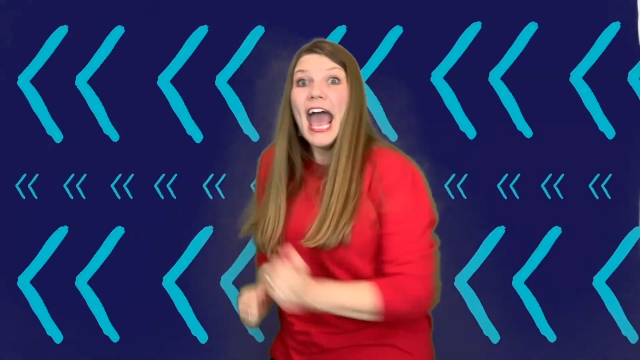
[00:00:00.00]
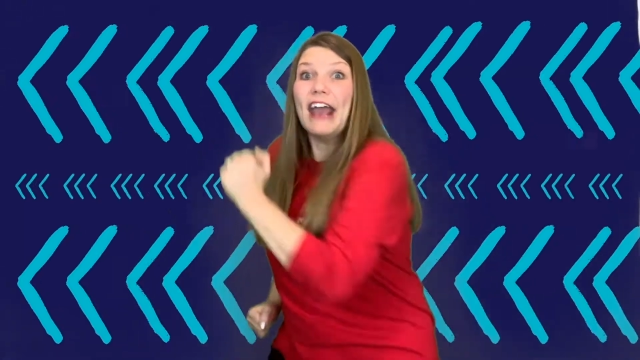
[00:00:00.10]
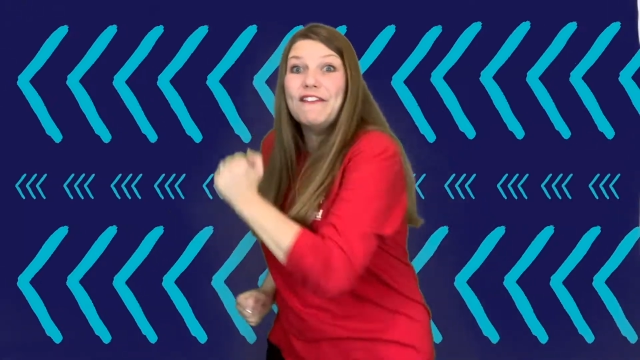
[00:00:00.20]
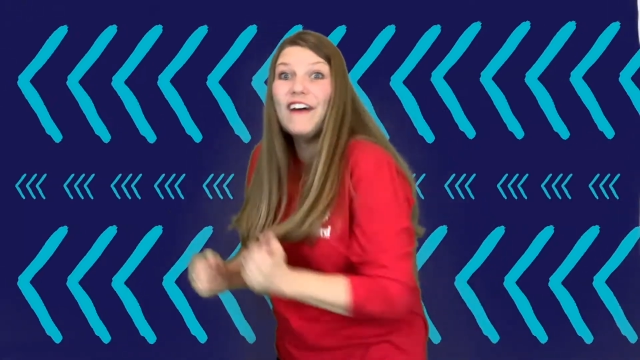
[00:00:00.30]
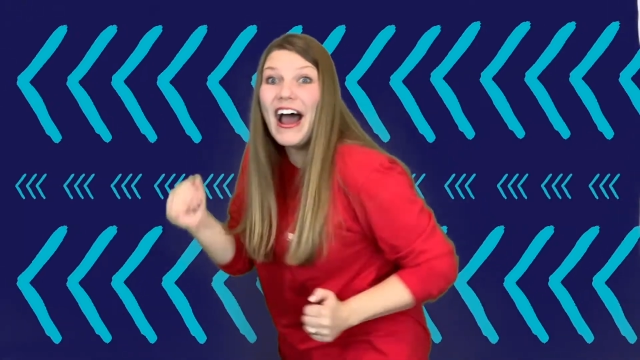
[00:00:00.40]

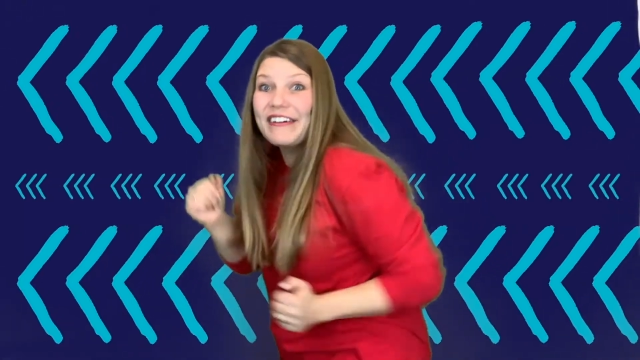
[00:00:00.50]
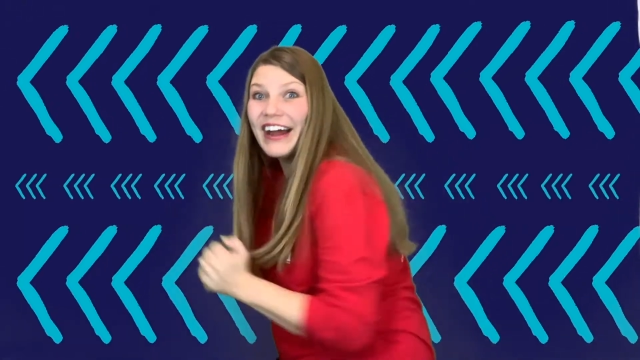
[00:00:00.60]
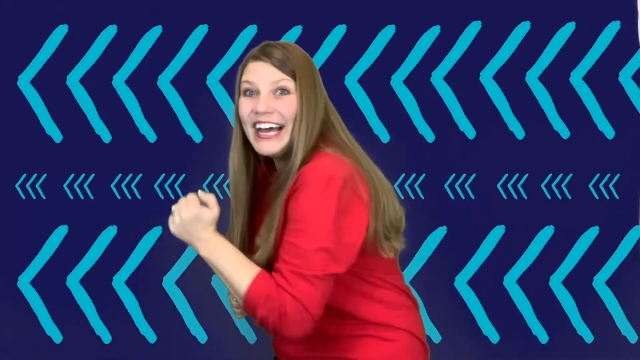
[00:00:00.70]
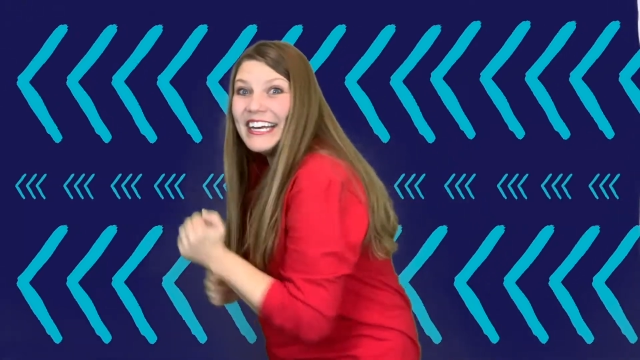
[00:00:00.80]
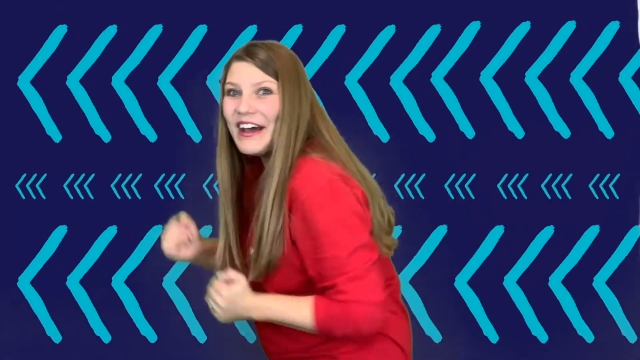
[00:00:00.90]
If I
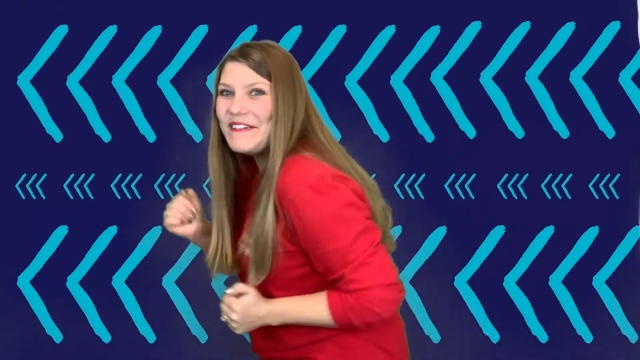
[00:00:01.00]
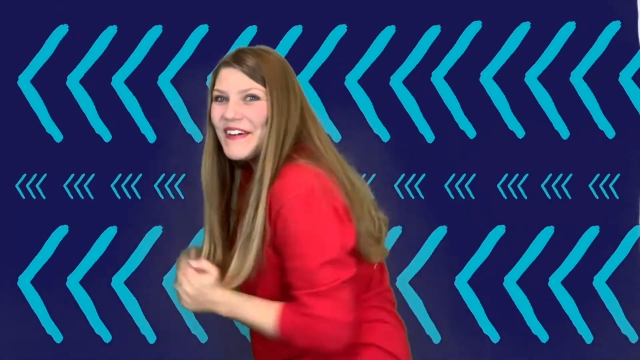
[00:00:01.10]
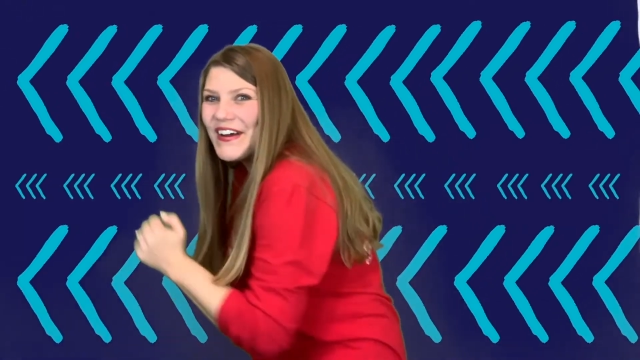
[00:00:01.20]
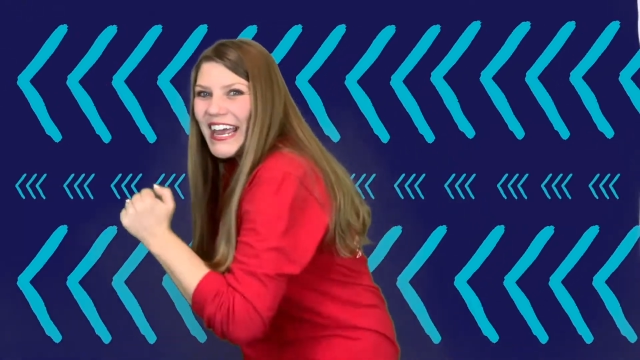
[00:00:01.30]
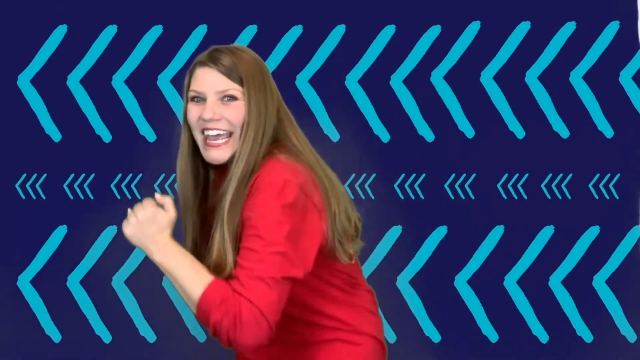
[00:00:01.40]
run over
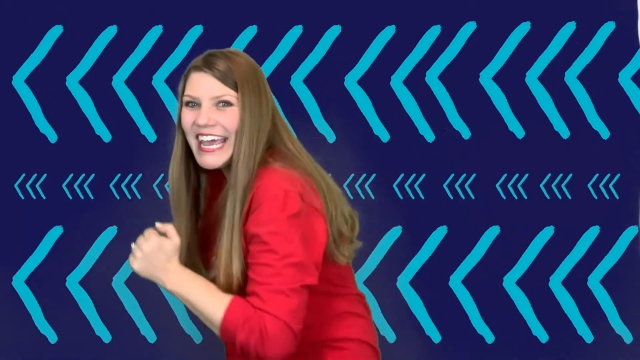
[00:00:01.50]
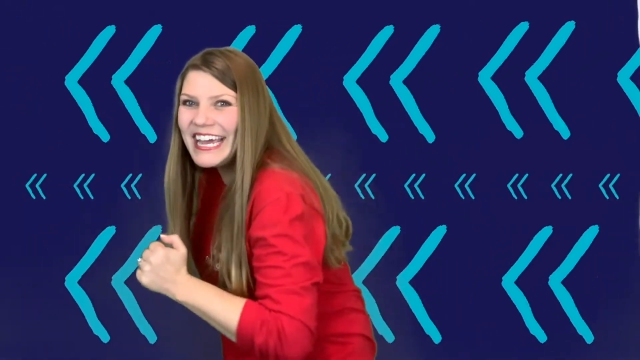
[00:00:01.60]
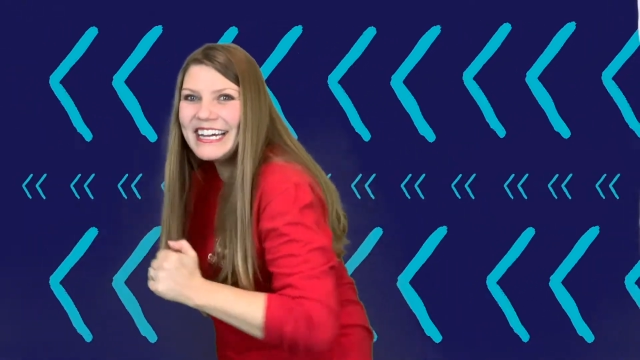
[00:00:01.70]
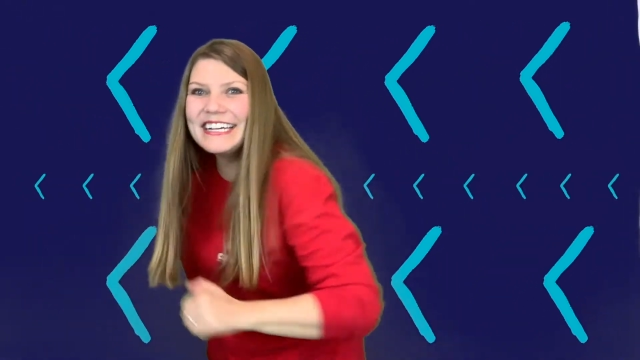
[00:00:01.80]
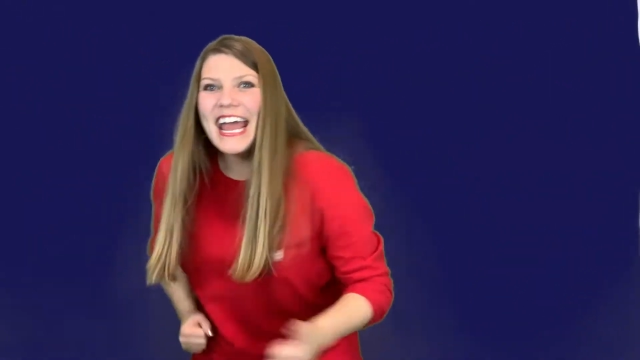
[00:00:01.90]

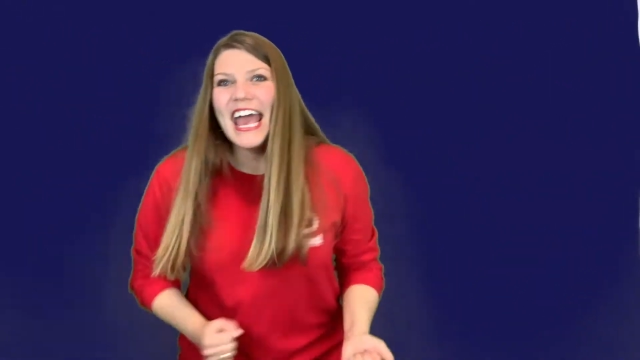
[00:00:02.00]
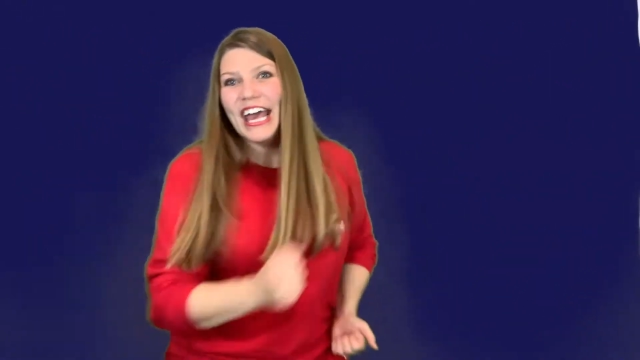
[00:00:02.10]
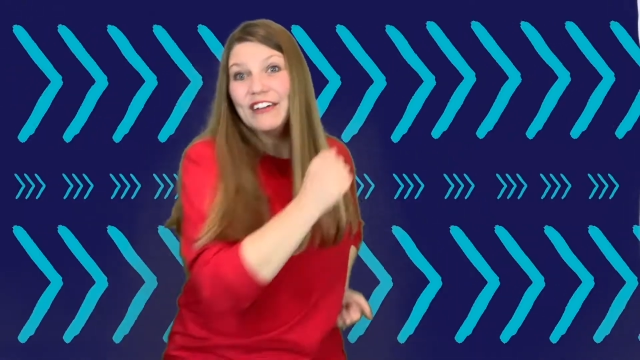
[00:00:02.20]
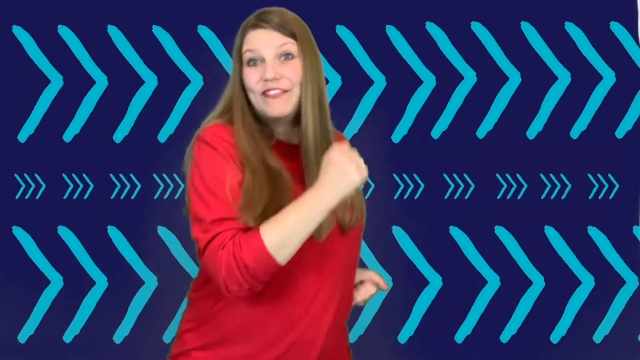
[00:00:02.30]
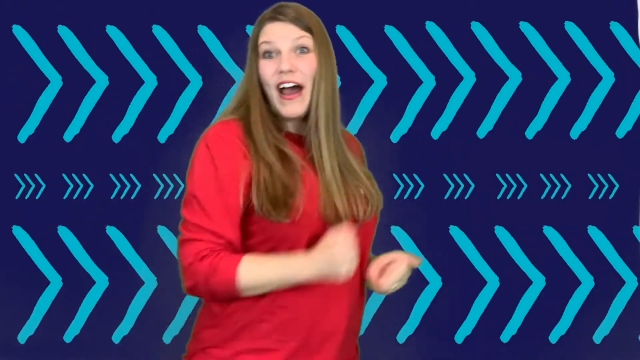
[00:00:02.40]
here,
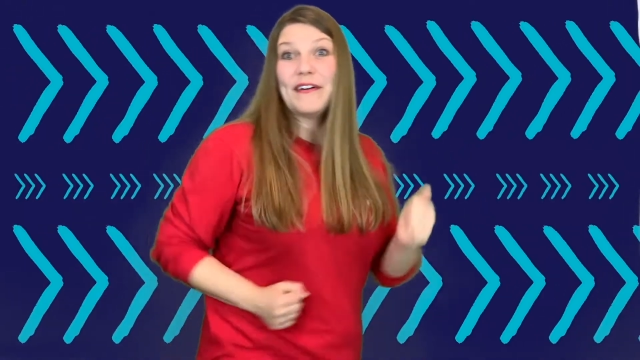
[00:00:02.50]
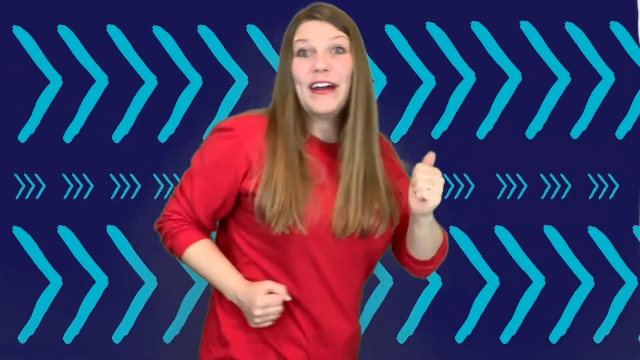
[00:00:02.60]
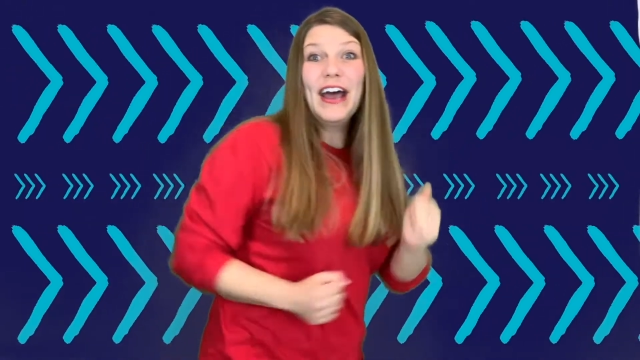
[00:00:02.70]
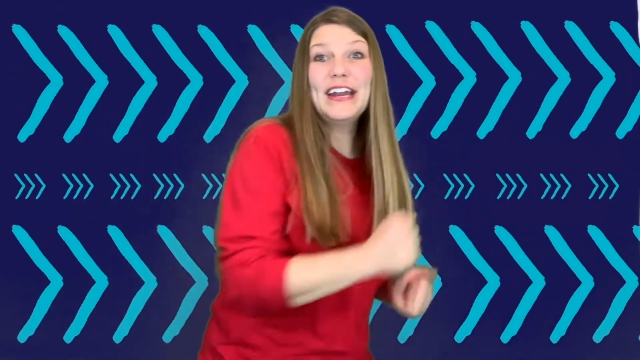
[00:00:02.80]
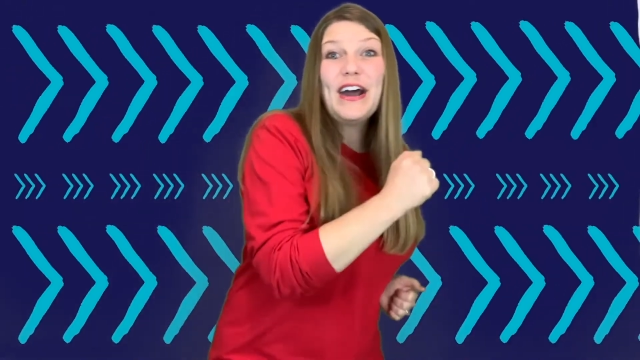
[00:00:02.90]
if I
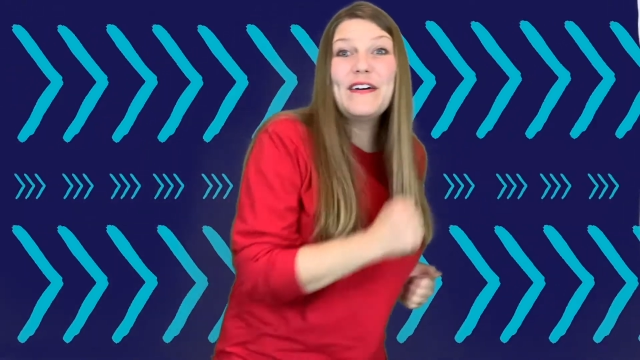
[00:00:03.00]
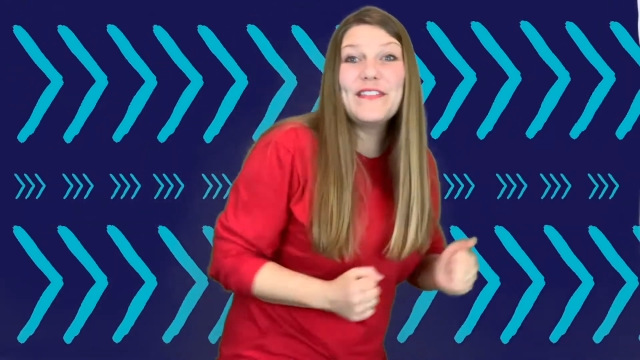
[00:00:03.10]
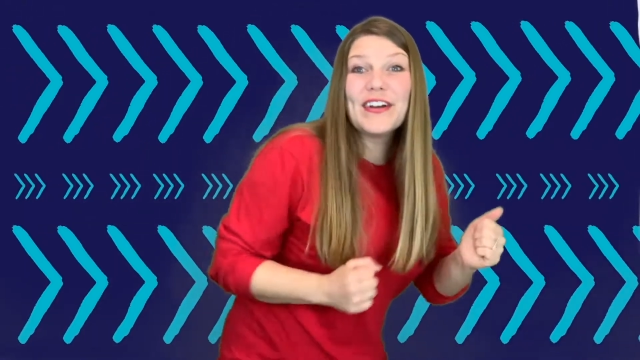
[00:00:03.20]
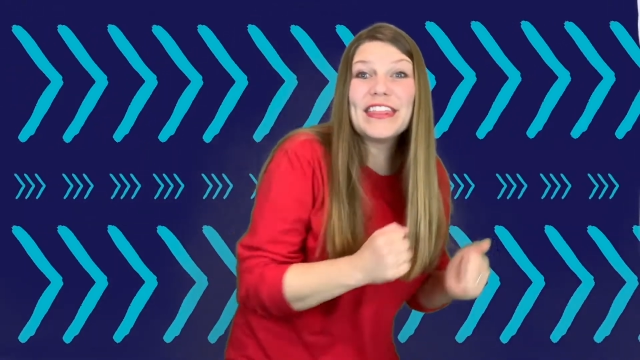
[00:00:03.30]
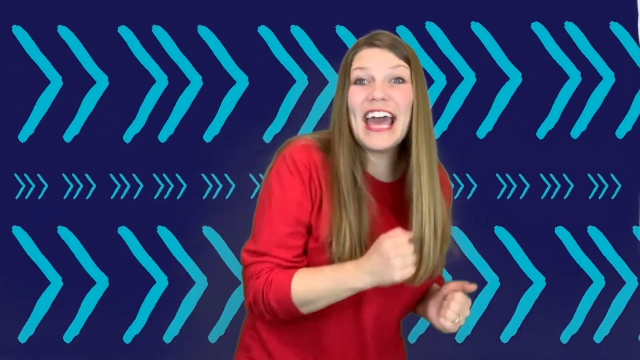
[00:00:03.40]
run over
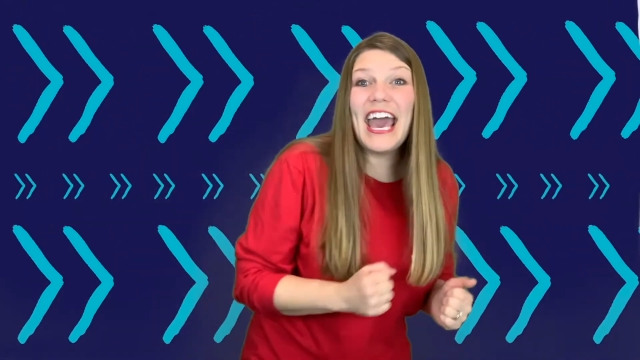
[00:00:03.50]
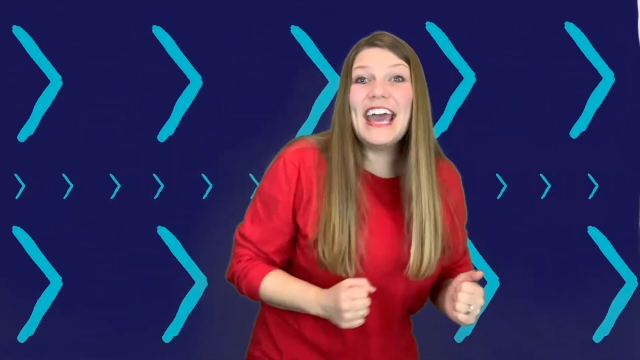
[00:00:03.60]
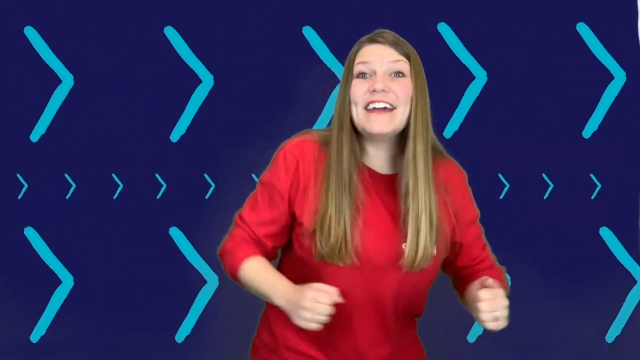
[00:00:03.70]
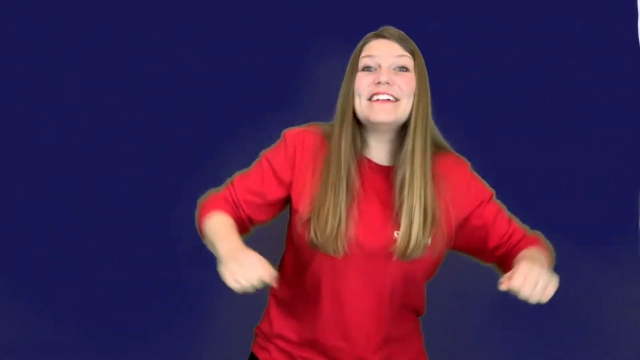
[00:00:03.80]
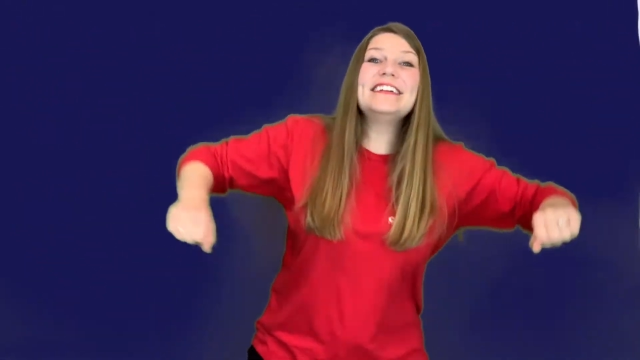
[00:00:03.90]
there,